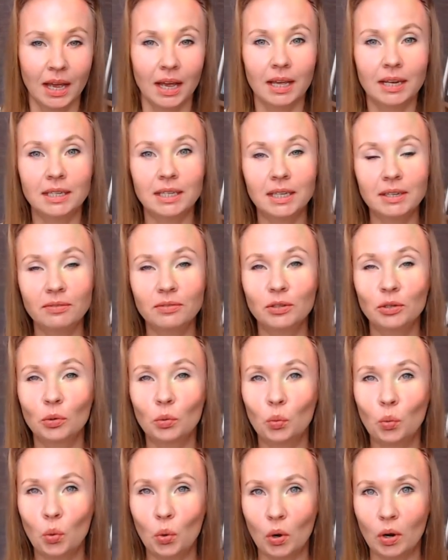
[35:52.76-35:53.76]
And if
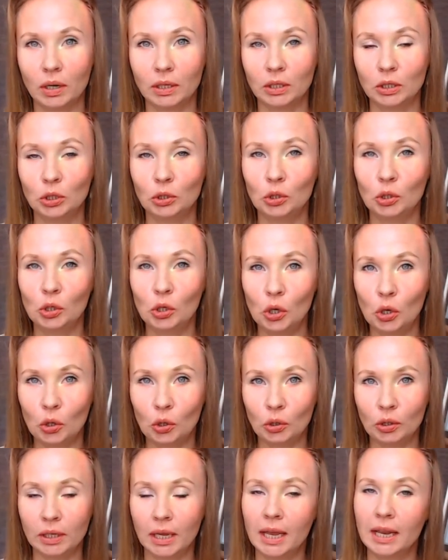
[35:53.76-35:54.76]
you want to
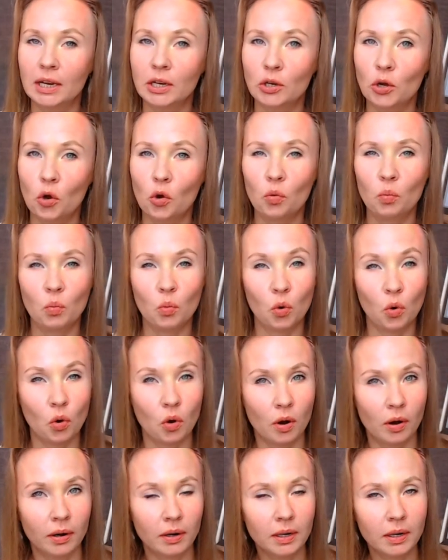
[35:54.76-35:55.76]
learn and know
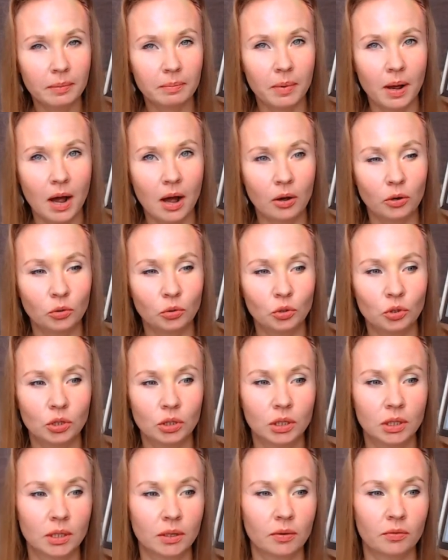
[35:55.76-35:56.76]
more about
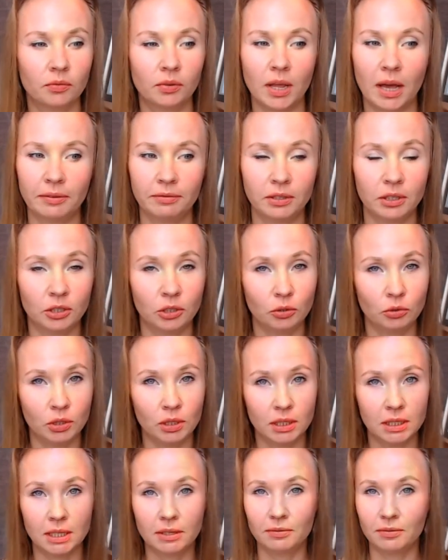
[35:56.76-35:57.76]
fluffy
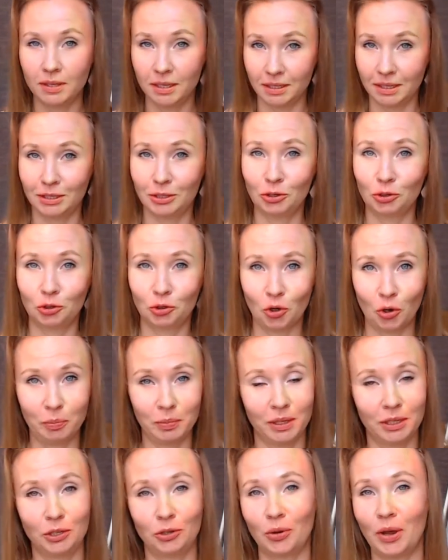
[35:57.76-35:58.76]
cuties, if this is your
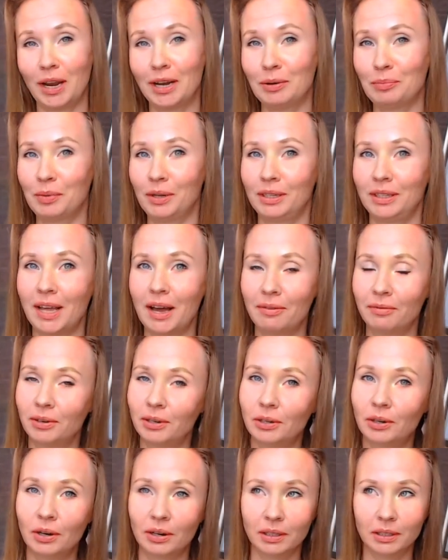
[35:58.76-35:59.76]
topic, you animal
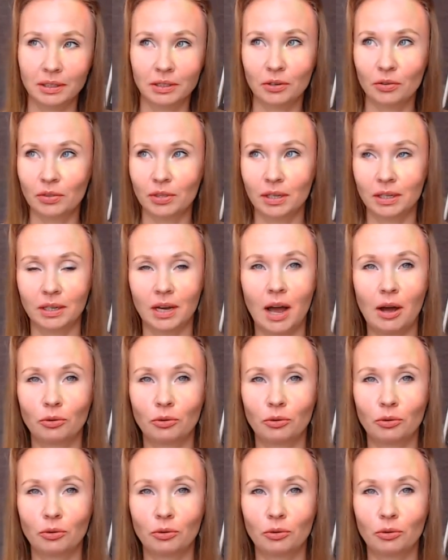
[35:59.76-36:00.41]
lover, and you think